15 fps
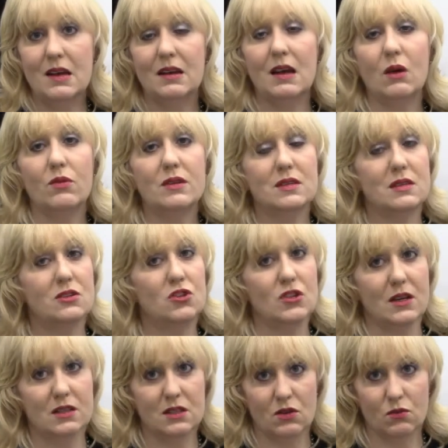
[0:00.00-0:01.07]
Now, this is
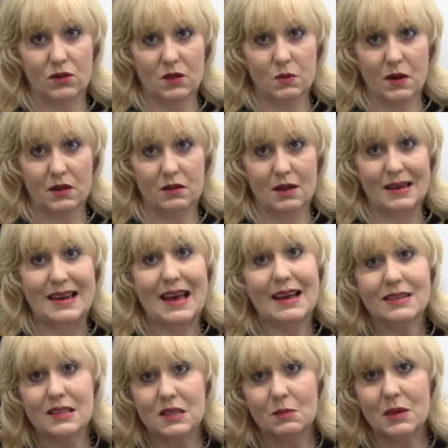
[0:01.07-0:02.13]
just an
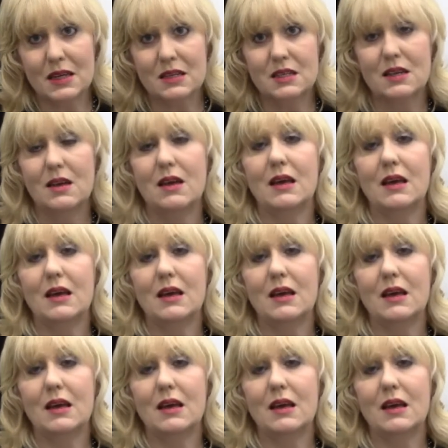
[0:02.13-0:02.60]
estimate.